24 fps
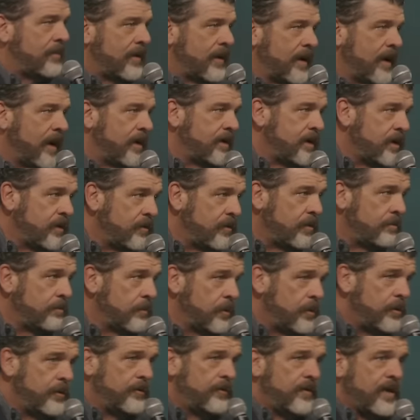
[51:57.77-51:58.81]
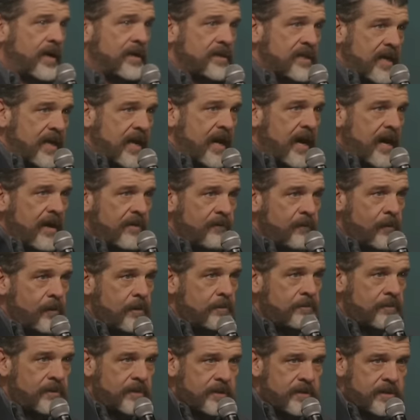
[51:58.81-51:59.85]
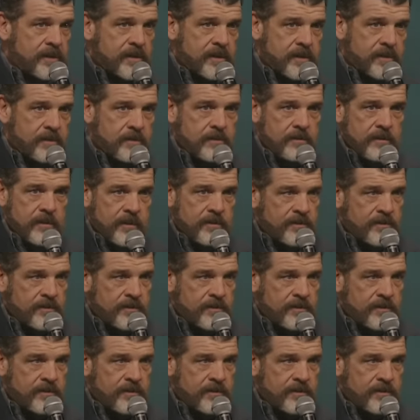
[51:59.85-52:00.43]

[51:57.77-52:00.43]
God, that you would move. Guys, can I have one, please, too, if